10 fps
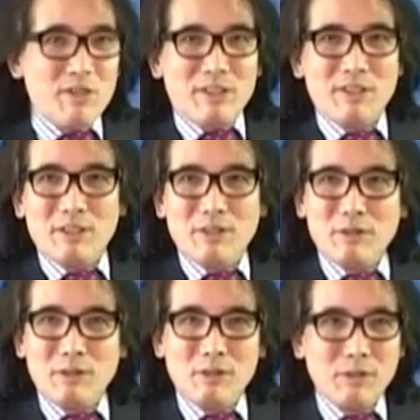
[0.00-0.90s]
even
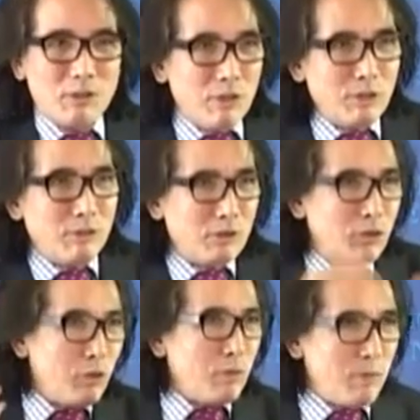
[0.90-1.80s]
whole
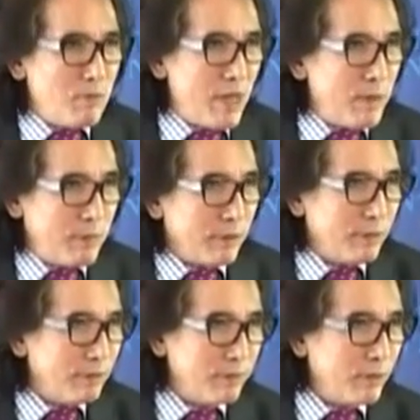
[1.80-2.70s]
group of
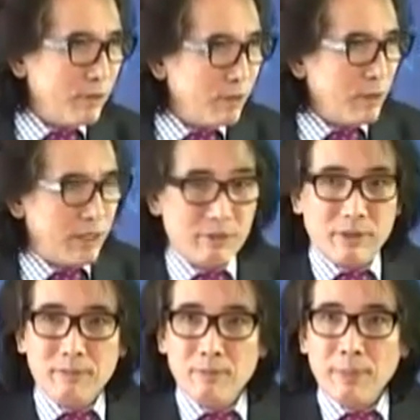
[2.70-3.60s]
people or
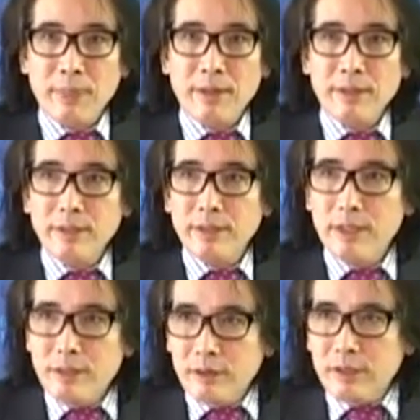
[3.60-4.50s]
whatever,
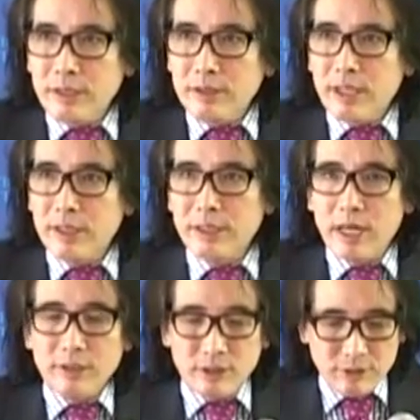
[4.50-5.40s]
and things like
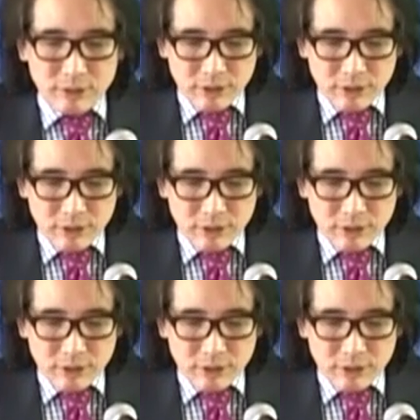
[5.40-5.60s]
that